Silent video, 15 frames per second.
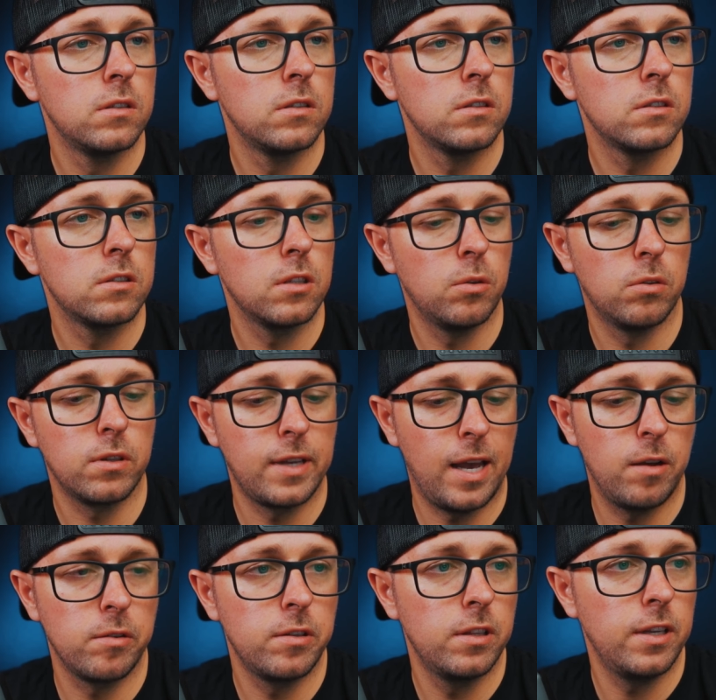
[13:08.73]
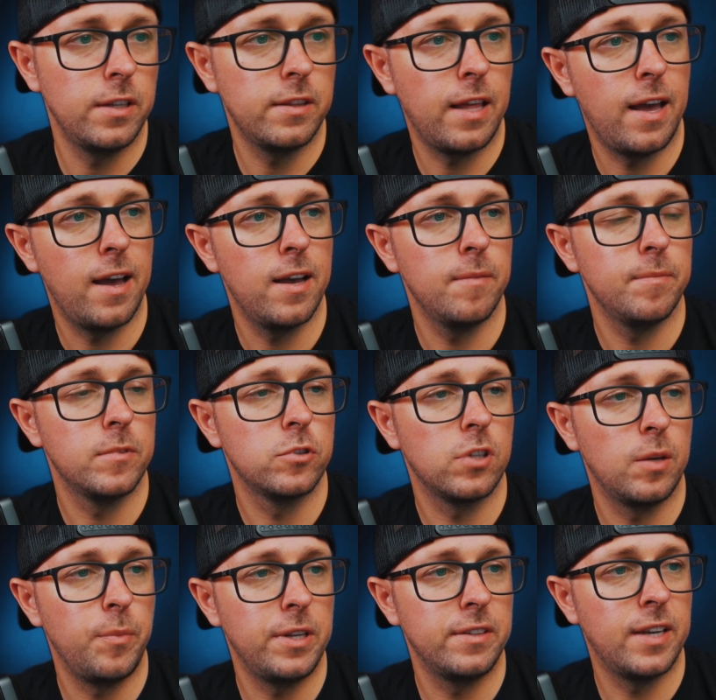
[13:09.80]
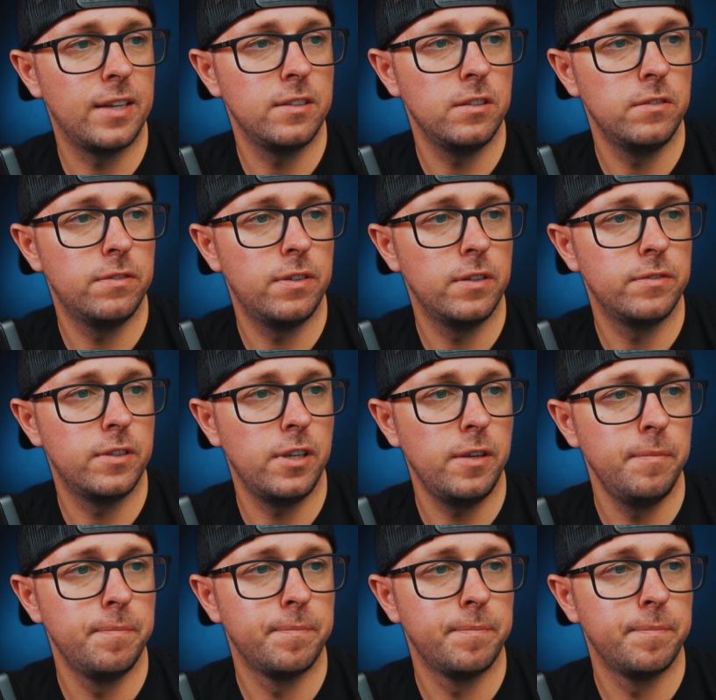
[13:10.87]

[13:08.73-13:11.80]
we'll calculate that. So I made 1950,